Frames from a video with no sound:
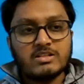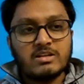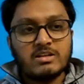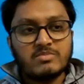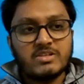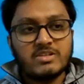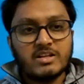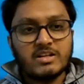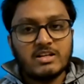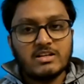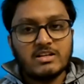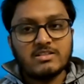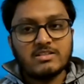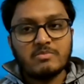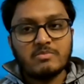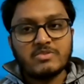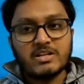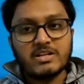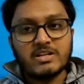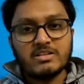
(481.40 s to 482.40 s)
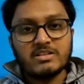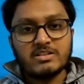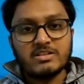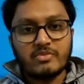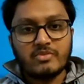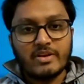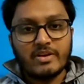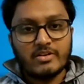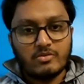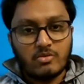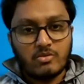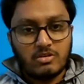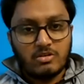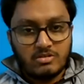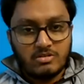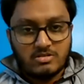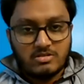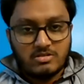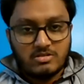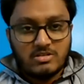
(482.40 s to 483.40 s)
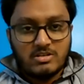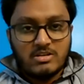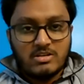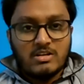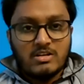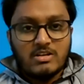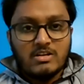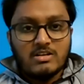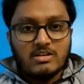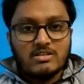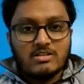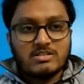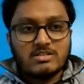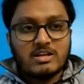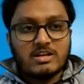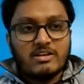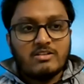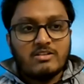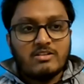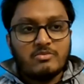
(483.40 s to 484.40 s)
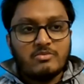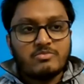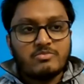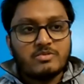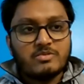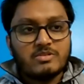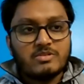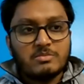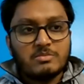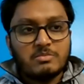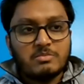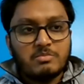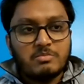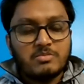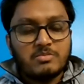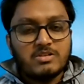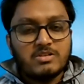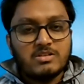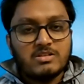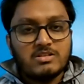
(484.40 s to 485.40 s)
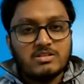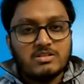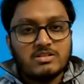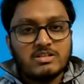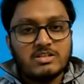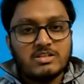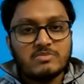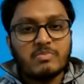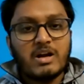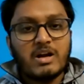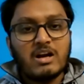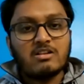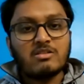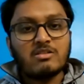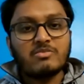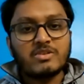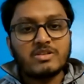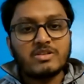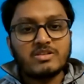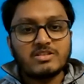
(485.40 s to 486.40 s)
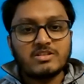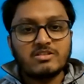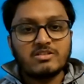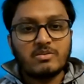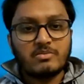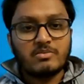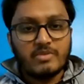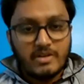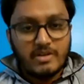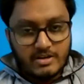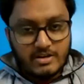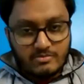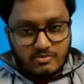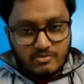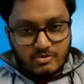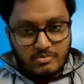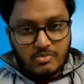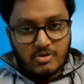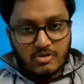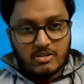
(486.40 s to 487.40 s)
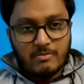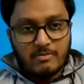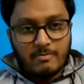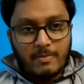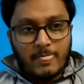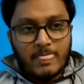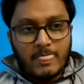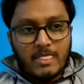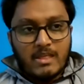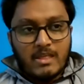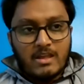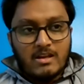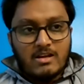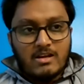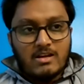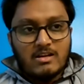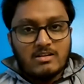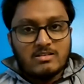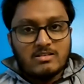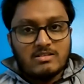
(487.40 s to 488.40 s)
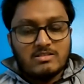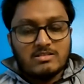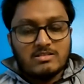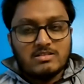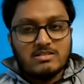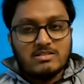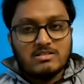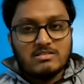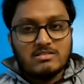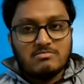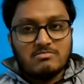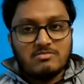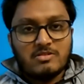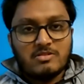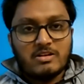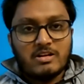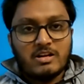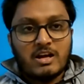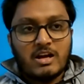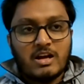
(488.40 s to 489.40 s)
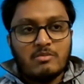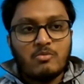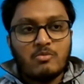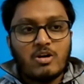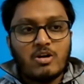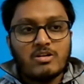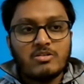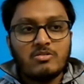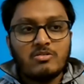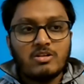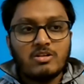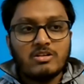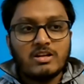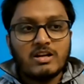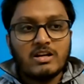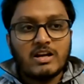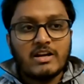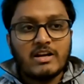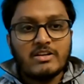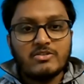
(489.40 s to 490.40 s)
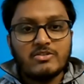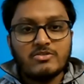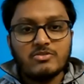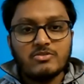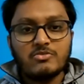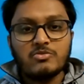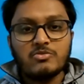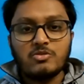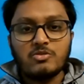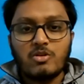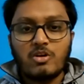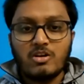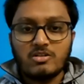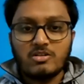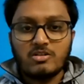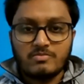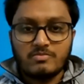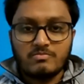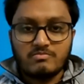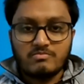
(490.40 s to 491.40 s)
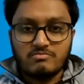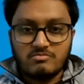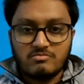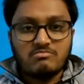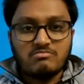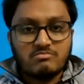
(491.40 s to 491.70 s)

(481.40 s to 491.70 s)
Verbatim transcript: with the subject. And subject is very old. It's kind of uh, uh, he's part of history of Indian football and uh, when i am working on that i need to do a lot of